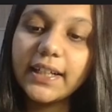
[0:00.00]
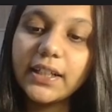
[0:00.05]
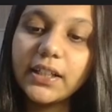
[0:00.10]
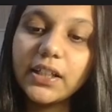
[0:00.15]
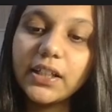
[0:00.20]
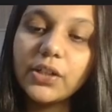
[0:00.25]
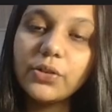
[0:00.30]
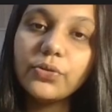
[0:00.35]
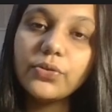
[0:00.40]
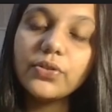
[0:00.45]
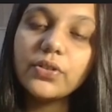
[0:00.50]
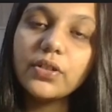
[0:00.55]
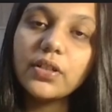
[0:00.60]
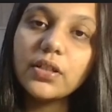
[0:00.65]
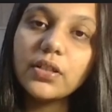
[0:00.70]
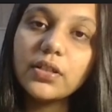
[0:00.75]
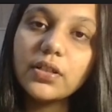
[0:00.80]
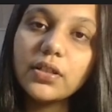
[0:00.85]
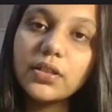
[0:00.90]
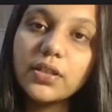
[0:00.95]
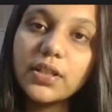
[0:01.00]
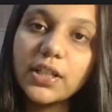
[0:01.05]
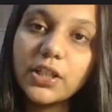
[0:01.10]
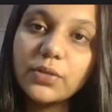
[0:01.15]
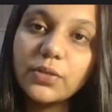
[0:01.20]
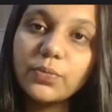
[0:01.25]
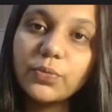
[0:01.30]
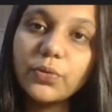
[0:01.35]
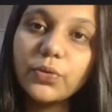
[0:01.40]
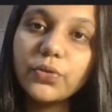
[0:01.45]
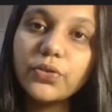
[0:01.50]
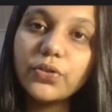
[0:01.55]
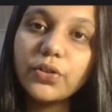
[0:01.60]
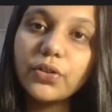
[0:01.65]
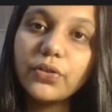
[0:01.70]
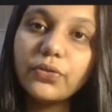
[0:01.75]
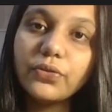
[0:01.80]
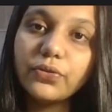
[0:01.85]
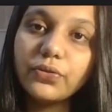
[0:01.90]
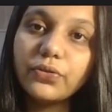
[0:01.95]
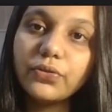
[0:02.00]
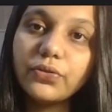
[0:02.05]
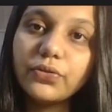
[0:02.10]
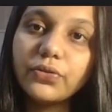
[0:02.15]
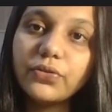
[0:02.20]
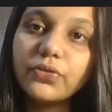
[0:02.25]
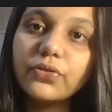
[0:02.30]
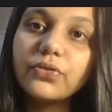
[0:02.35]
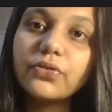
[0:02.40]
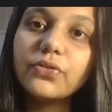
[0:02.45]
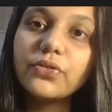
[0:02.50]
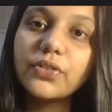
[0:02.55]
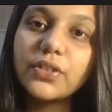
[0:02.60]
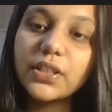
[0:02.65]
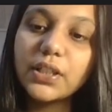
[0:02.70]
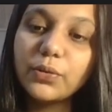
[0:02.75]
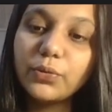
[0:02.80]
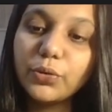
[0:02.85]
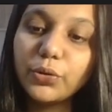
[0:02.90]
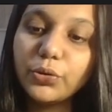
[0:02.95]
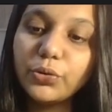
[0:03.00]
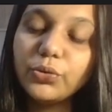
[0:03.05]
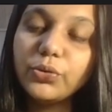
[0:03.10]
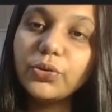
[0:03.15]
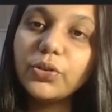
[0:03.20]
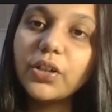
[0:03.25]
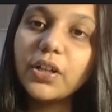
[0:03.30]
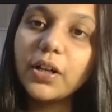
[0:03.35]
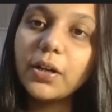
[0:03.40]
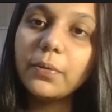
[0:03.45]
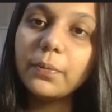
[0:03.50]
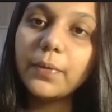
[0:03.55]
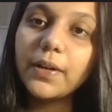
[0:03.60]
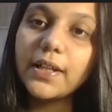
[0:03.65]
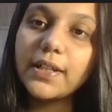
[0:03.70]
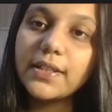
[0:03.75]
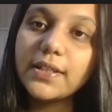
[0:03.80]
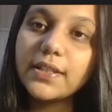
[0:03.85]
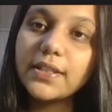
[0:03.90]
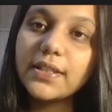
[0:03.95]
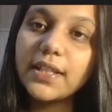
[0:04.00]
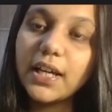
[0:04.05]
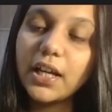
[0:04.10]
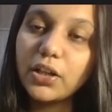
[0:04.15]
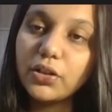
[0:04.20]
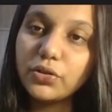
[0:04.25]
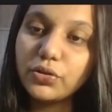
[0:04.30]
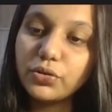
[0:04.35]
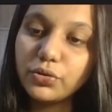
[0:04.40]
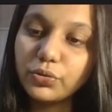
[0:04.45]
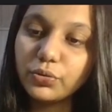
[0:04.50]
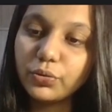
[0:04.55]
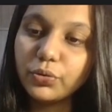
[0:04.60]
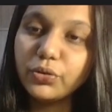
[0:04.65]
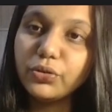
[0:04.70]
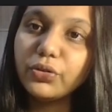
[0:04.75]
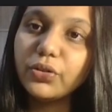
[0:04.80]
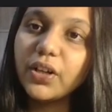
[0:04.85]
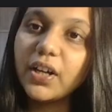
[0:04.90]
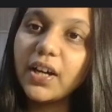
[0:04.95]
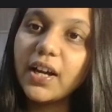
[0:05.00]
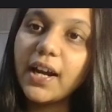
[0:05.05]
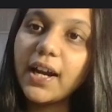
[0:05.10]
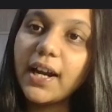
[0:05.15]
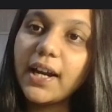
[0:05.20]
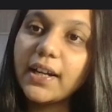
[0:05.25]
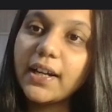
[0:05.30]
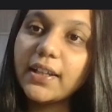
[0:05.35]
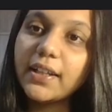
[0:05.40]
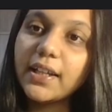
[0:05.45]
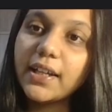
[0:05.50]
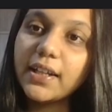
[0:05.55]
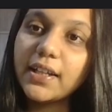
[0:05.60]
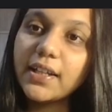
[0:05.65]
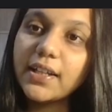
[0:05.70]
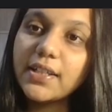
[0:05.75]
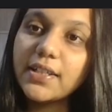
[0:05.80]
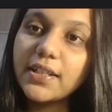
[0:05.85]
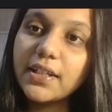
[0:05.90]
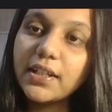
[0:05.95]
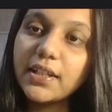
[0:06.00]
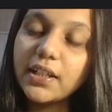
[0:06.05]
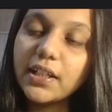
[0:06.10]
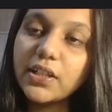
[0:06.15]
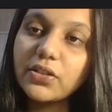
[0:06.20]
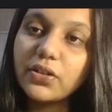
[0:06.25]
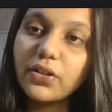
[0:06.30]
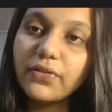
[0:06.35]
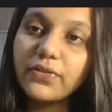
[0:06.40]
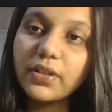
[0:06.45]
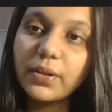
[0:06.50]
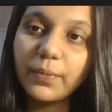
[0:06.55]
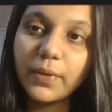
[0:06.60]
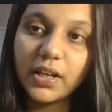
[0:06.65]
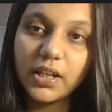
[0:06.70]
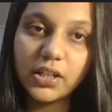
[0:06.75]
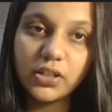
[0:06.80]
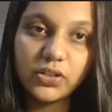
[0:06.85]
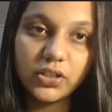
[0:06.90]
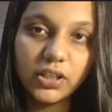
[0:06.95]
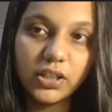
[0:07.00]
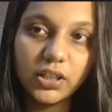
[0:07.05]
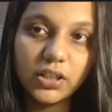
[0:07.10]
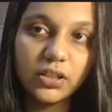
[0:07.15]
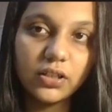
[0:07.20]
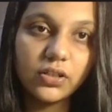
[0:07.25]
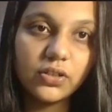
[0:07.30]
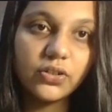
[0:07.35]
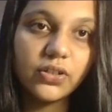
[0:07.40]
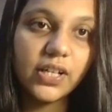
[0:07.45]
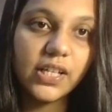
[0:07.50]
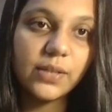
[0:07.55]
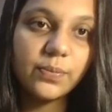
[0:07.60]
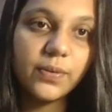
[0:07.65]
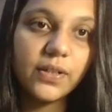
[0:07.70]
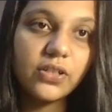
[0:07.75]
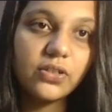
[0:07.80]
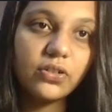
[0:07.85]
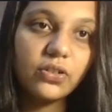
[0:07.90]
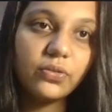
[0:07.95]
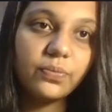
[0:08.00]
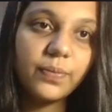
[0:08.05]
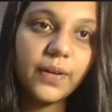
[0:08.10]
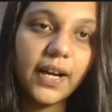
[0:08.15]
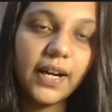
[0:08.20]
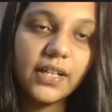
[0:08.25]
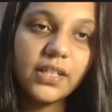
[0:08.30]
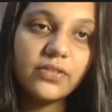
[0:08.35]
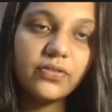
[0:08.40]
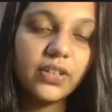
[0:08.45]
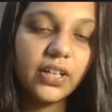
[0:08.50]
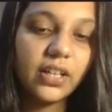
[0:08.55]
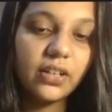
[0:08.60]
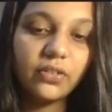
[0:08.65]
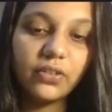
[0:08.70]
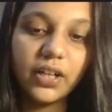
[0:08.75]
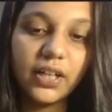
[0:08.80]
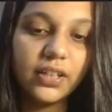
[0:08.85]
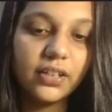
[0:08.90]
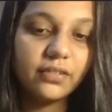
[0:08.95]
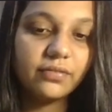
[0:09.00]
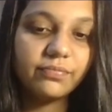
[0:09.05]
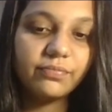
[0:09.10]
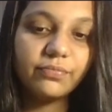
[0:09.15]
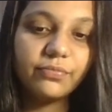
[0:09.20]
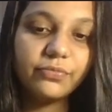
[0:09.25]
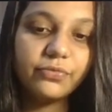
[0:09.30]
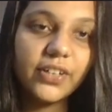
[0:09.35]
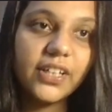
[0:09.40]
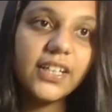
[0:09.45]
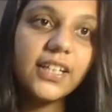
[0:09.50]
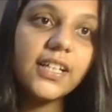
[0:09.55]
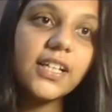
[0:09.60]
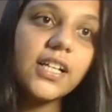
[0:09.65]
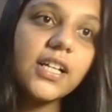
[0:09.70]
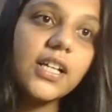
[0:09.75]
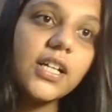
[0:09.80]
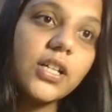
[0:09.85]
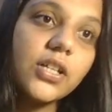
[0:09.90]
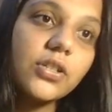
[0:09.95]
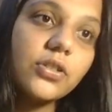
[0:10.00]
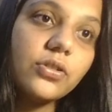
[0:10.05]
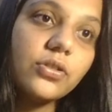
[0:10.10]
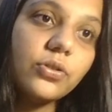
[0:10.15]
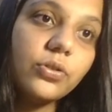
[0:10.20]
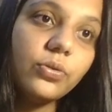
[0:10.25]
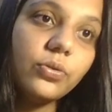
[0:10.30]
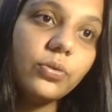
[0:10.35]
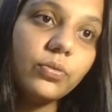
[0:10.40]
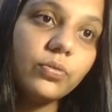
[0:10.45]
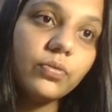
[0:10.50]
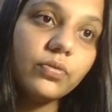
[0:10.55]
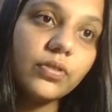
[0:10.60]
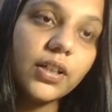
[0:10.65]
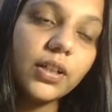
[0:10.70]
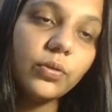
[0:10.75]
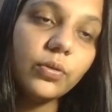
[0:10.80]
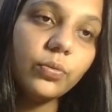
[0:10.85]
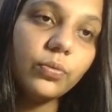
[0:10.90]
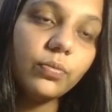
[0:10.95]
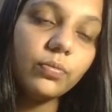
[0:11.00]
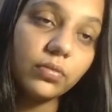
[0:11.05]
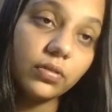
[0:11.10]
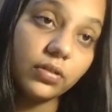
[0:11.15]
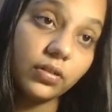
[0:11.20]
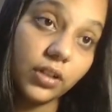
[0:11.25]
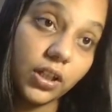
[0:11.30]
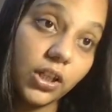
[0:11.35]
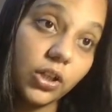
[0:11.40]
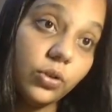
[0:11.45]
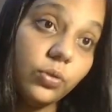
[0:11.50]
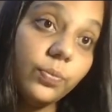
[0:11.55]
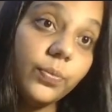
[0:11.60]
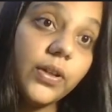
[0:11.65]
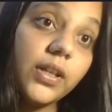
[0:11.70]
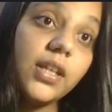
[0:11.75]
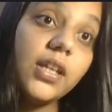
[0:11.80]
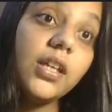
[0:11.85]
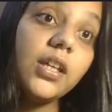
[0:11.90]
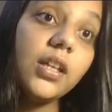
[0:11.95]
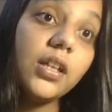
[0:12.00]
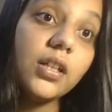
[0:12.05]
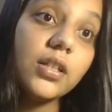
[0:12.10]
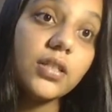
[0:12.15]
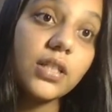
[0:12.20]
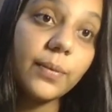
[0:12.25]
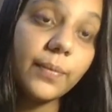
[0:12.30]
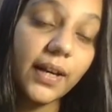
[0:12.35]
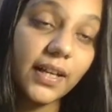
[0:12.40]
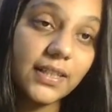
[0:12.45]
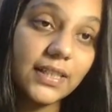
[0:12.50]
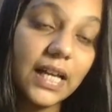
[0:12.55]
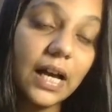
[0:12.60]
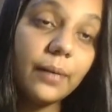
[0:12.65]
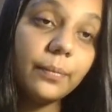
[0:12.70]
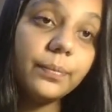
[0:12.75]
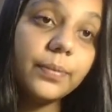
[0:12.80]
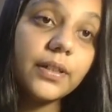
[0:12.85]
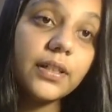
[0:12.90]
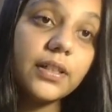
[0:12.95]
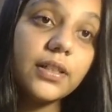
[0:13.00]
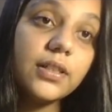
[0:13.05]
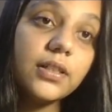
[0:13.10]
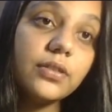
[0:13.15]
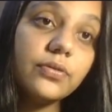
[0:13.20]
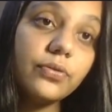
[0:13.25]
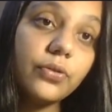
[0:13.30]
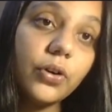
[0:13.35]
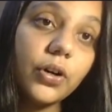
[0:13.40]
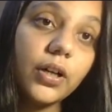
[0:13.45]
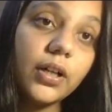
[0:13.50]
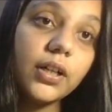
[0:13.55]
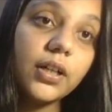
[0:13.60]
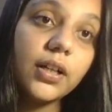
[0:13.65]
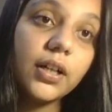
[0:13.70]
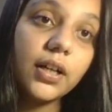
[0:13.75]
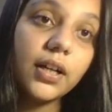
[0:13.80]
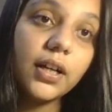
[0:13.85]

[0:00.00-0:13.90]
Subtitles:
that gives us 6 moles of CO2 plus H2O, and there is a release of some energy in it. So respiration of plants we can write. Fine. So then give me some examples for